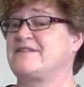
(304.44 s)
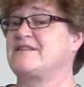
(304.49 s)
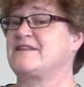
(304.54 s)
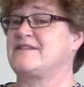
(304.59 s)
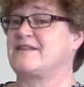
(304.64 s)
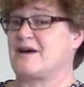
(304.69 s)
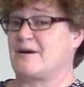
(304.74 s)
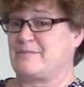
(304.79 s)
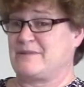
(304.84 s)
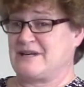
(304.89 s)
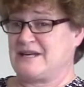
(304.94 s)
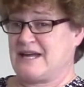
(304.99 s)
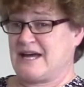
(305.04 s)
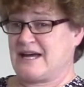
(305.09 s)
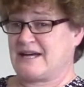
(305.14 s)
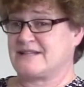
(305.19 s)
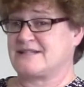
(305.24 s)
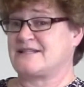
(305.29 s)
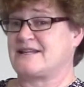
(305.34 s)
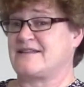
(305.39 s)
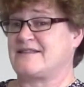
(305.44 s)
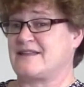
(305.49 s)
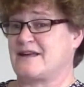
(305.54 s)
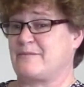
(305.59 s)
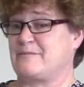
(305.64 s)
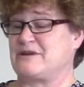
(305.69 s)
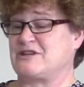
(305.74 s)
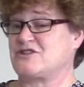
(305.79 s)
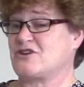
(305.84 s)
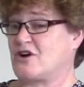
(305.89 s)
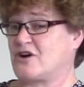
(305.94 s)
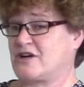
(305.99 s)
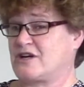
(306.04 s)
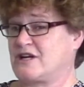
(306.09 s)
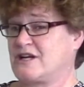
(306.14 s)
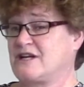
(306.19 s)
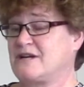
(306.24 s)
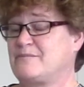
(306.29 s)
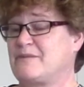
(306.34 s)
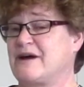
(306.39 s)
that they'll be next, that they'll be
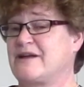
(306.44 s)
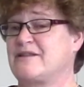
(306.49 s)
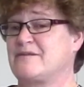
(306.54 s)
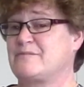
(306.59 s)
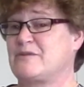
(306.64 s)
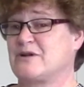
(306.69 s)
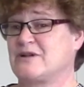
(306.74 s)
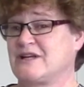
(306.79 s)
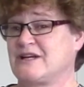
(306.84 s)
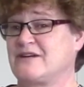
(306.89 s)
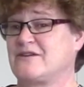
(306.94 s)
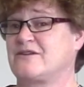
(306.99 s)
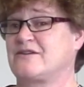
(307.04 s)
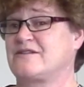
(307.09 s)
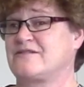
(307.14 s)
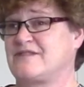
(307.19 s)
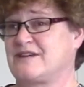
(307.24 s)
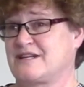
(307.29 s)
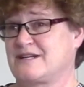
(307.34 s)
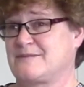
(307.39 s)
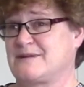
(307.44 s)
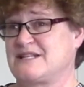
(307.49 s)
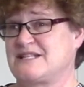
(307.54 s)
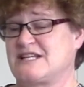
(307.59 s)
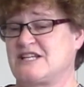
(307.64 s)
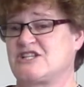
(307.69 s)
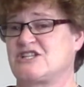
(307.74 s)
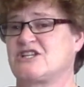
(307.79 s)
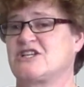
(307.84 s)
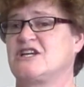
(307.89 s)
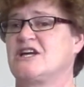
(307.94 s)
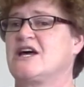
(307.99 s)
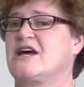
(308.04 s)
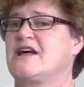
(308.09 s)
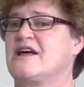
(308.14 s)
targeted by the bullying or the victimization.